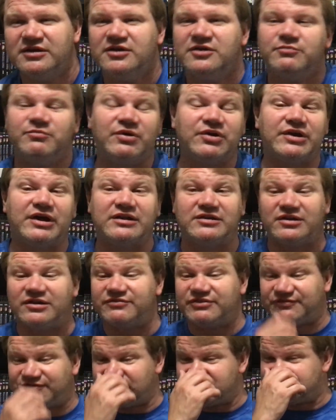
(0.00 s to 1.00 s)
But I love
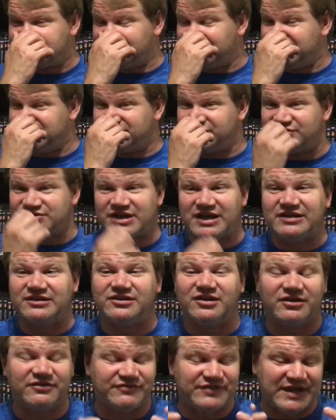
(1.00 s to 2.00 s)
the first Avengers. I
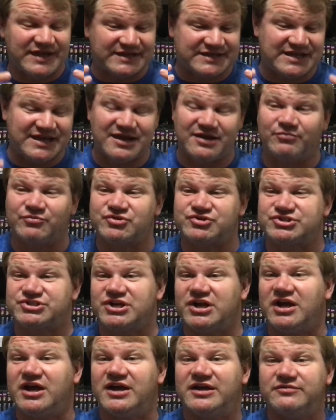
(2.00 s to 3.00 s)
love that camera
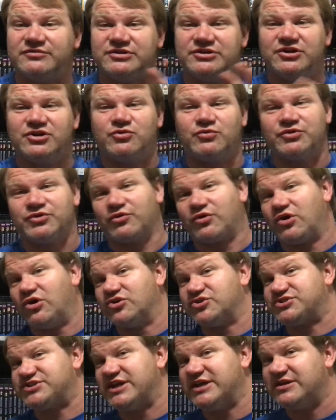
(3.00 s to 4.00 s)
shot, you know, when they're all
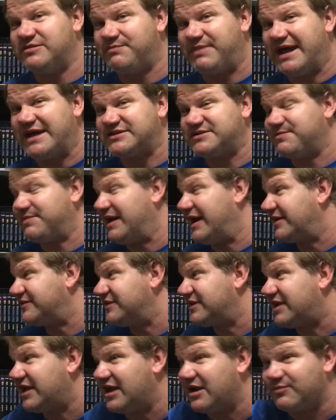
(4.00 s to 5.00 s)
standing back to back and
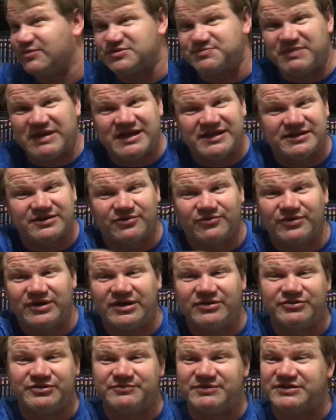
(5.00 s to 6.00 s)
the camera's panning
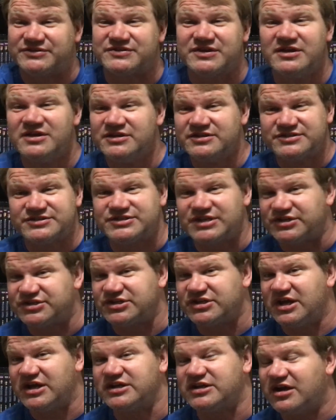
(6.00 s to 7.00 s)
around them. That's such
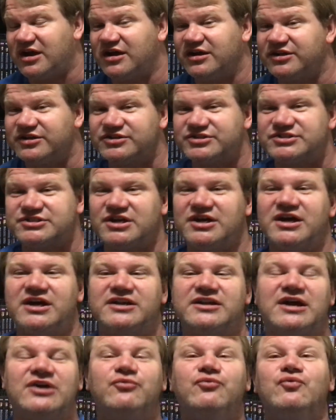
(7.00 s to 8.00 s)
an iconic
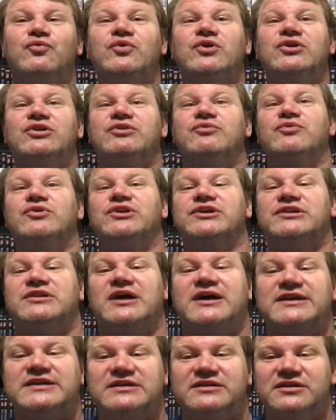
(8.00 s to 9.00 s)
shot. I really, really
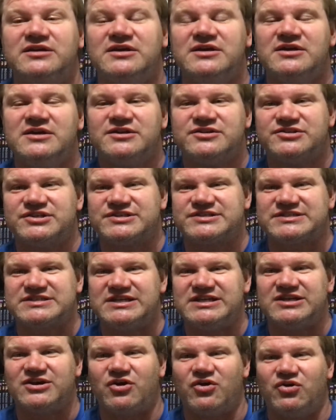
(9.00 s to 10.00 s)
like it. Just
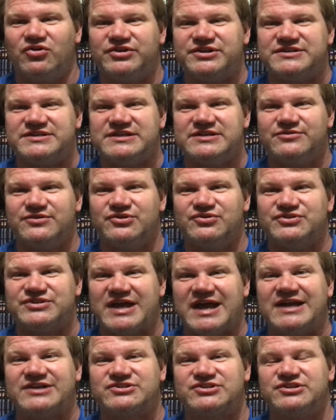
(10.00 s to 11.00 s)
seeing all these heroes
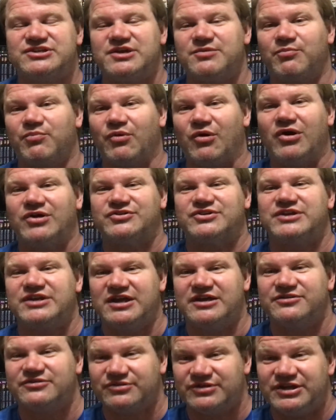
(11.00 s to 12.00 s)
actually get brought
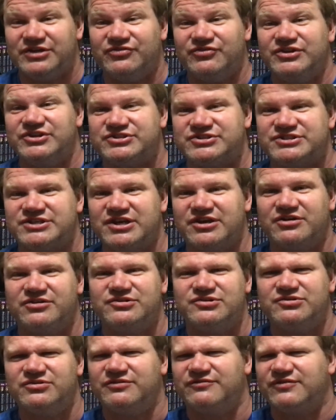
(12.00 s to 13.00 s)
together in this shared
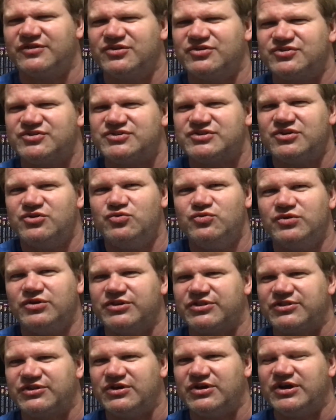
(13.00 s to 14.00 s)
universe, who would
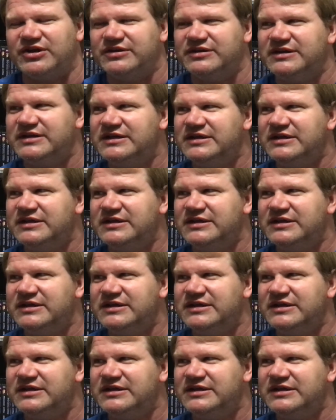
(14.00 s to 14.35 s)
have thought,